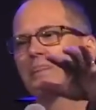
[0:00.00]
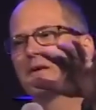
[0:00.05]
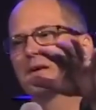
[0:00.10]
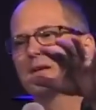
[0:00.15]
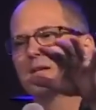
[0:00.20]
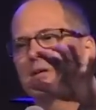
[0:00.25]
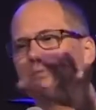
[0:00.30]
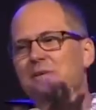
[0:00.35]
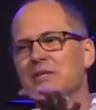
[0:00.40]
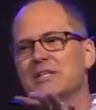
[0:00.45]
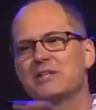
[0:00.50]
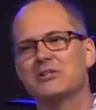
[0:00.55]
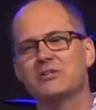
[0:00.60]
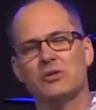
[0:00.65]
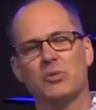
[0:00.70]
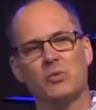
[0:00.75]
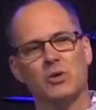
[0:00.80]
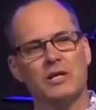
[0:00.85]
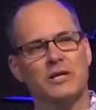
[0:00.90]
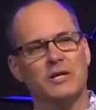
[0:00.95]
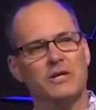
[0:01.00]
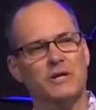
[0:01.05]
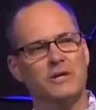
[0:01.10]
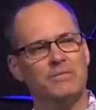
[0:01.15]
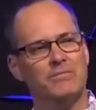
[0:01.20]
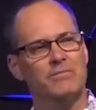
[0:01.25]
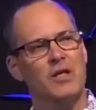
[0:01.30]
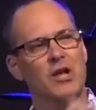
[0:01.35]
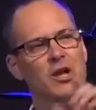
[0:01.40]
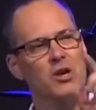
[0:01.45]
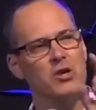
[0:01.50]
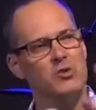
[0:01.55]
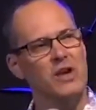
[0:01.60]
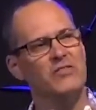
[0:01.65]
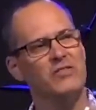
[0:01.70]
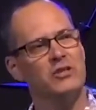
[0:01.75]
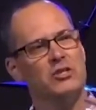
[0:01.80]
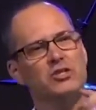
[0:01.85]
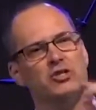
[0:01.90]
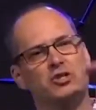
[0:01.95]
You mean teach them really good? You have
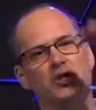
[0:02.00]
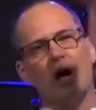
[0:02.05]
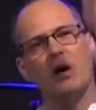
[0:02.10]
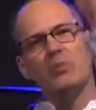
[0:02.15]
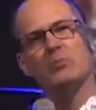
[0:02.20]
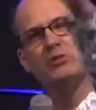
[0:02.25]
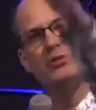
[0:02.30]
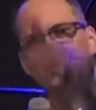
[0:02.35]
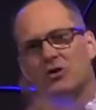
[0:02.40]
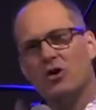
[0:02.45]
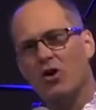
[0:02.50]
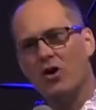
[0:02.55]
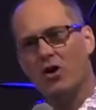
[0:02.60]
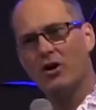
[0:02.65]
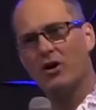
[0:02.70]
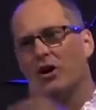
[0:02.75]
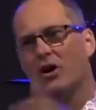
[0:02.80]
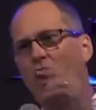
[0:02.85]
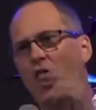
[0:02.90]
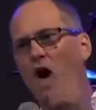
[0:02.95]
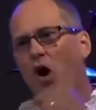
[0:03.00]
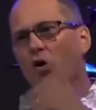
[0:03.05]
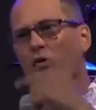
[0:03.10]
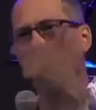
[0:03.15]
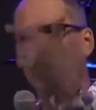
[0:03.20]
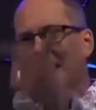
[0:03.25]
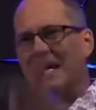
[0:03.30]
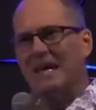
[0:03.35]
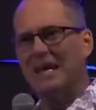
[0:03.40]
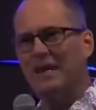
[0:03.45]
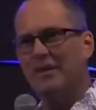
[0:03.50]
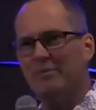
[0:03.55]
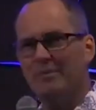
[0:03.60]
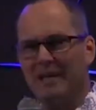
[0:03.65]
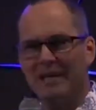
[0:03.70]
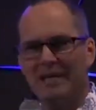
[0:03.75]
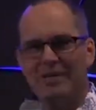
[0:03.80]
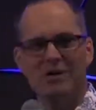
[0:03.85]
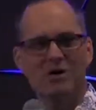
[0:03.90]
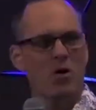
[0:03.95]
a jump start on the enemy.
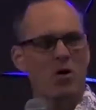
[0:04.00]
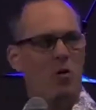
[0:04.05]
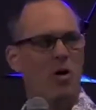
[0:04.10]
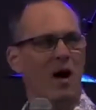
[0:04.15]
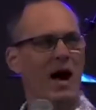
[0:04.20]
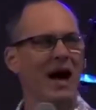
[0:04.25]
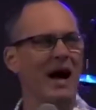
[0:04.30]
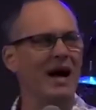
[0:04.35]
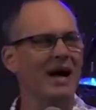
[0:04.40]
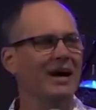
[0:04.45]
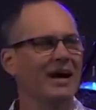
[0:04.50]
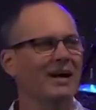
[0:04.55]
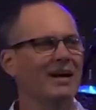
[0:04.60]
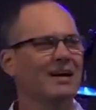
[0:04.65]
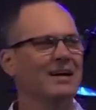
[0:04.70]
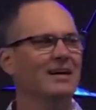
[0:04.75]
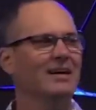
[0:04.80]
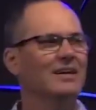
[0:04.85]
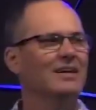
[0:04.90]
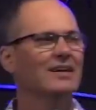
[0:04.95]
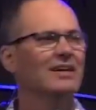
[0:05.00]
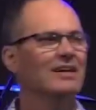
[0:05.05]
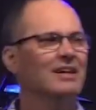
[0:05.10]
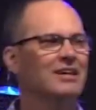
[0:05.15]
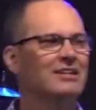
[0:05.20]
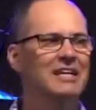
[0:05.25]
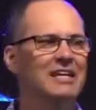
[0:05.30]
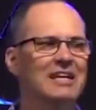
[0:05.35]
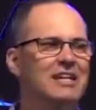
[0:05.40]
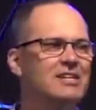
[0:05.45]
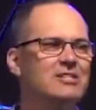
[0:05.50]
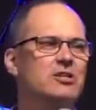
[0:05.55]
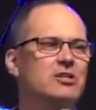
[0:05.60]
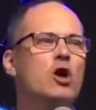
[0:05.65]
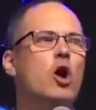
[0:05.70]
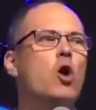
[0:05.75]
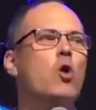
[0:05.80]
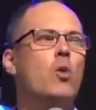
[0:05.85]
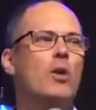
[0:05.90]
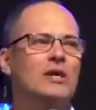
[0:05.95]
You know why? Because he doesn't know
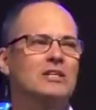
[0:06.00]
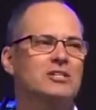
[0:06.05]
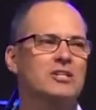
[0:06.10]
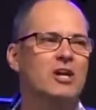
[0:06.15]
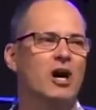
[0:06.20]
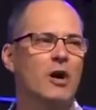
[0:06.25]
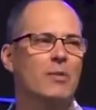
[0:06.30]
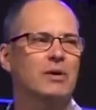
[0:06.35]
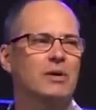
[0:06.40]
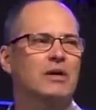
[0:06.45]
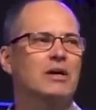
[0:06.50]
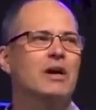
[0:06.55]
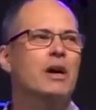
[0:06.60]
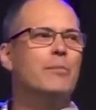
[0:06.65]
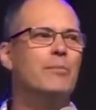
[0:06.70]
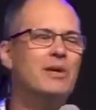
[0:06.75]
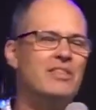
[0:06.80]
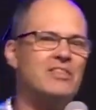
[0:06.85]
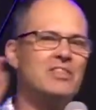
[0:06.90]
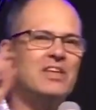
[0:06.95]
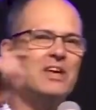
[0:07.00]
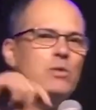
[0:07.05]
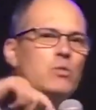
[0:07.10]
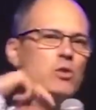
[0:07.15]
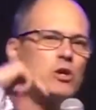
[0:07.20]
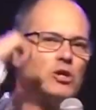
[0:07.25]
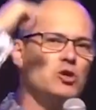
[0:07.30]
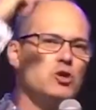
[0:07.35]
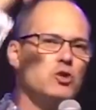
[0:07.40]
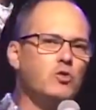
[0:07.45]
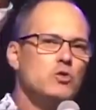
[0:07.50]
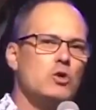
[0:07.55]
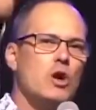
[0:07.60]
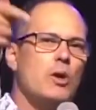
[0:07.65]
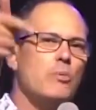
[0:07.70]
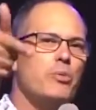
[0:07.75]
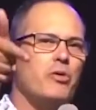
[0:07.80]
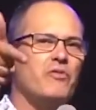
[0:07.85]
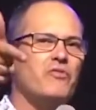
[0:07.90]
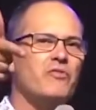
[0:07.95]
what's coming. But then when you
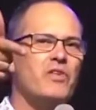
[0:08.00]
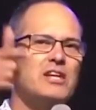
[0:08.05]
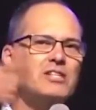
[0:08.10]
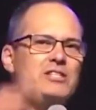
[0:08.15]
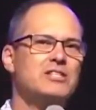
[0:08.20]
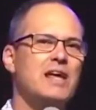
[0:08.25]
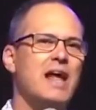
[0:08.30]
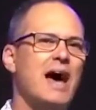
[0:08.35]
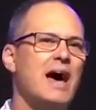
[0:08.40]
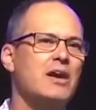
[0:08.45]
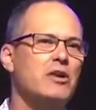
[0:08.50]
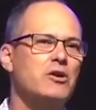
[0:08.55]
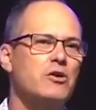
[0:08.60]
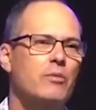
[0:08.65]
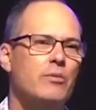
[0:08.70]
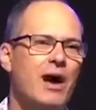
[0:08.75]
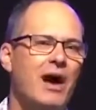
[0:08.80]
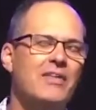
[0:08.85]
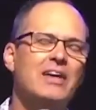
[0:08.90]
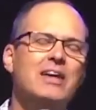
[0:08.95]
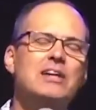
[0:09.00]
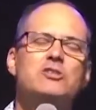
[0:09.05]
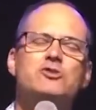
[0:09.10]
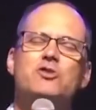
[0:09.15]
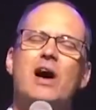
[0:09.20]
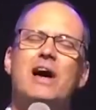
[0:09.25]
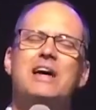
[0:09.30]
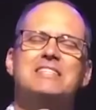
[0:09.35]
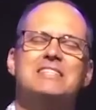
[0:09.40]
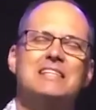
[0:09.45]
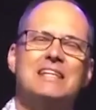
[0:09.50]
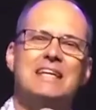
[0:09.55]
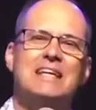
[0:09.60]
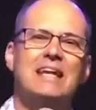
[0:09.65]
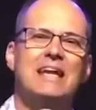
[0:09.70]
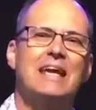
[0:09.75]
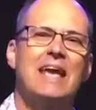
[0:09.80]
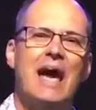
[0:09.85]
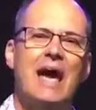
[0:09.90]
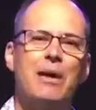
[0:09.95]
profess it out of your mouth, he tries to get a
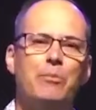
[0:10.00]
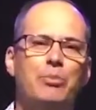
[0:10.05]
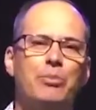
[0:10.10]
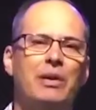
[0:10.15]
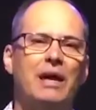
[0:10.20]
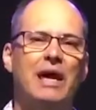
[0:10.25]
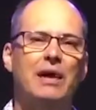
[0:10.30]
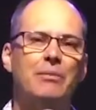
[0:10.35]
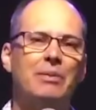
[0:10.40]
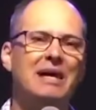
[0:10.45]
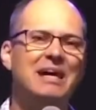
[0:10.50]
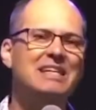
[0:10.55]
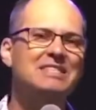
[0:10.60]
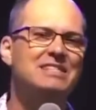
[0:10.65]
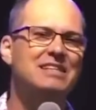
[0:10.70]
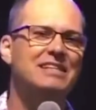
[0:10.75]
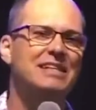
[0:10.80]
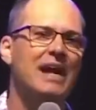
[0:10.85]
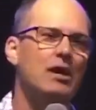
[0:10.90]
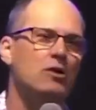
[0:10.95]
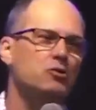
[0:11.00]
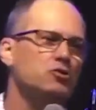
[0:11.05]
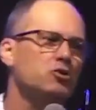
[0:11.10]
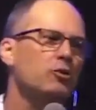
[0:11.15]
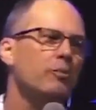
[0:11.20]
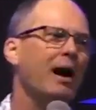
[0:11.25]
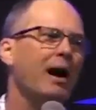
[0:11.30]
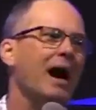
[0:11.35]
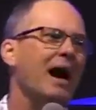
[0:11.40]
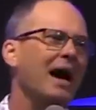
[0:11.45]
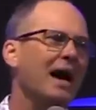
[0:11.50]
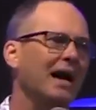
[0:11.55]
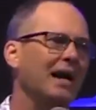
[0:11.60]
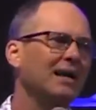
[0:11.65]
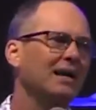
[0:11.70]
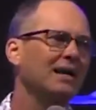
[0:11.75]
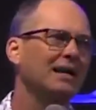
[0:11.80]
game plan, but he's a day or two behind.